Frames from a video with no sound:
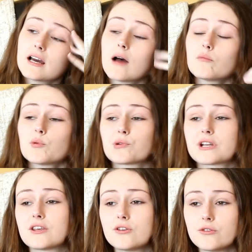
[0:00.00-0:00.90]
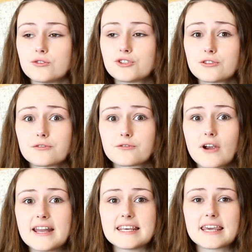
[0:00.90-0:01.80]
I'm a pretty huge
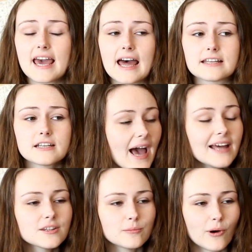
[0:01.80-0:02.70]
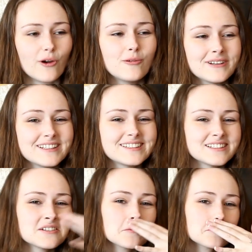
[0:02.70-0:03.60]
fraidy cat. At the moment,
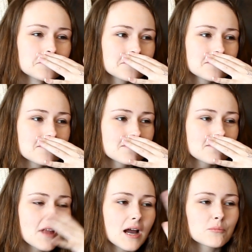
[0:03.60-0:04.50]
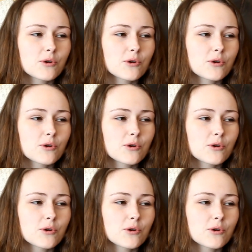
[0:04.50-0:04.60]
I'm